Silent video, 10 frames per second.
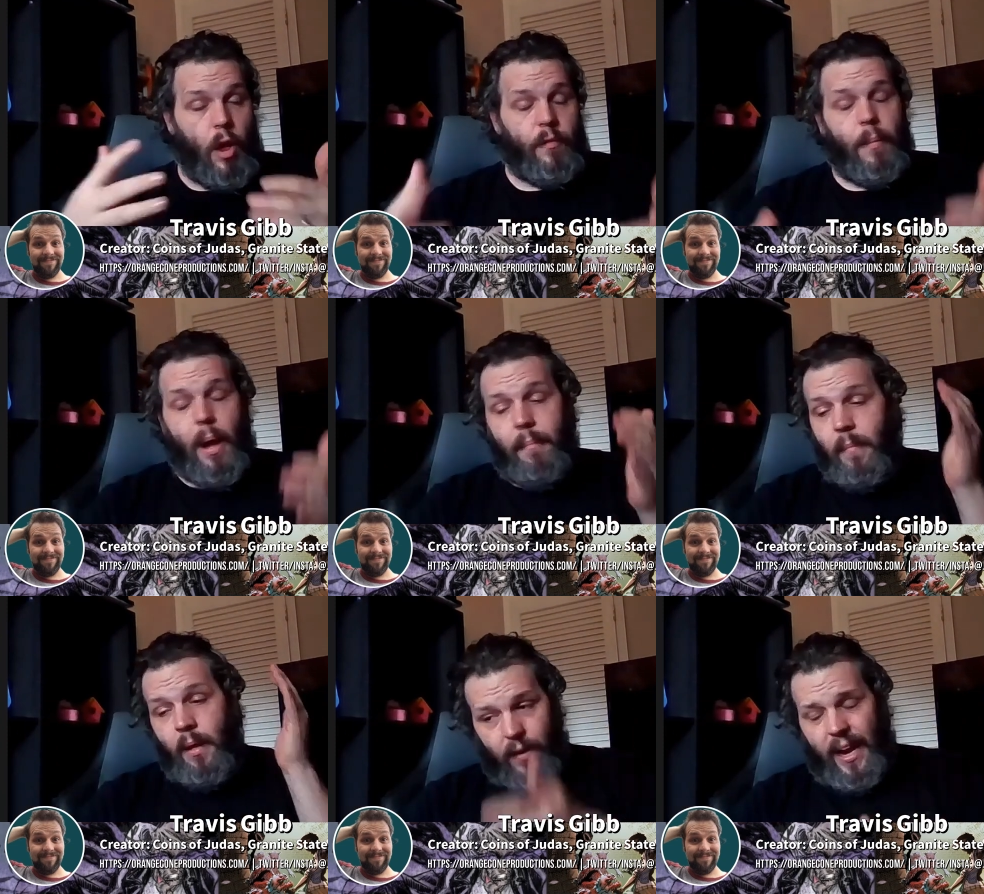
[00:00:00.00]
Speaker 1: A lot of them,
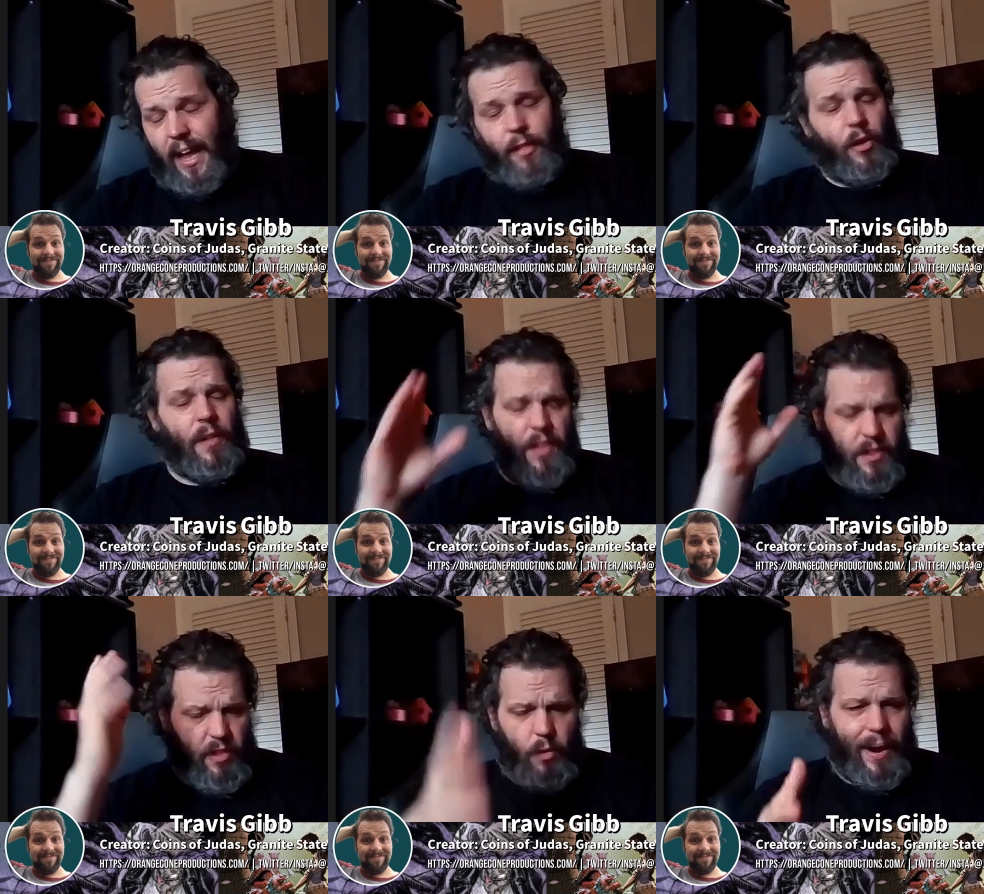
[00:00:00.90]
I'm very hands-on.
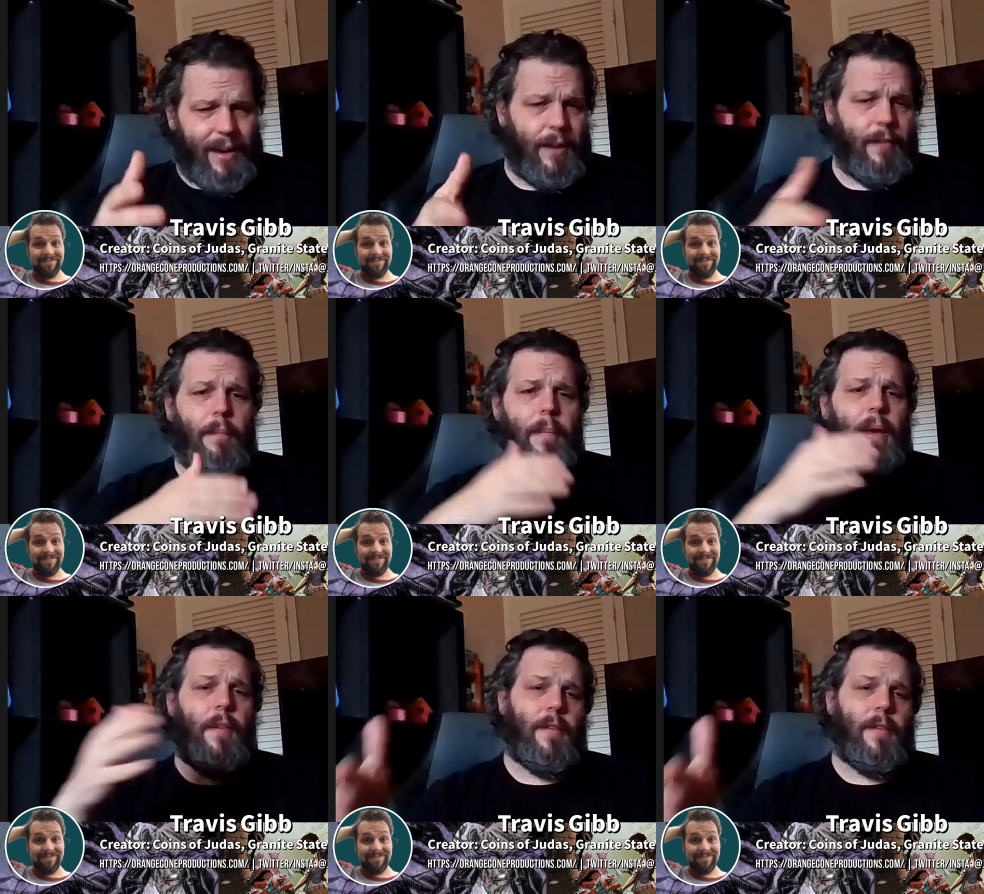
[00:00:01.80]
This is the way it needs to be.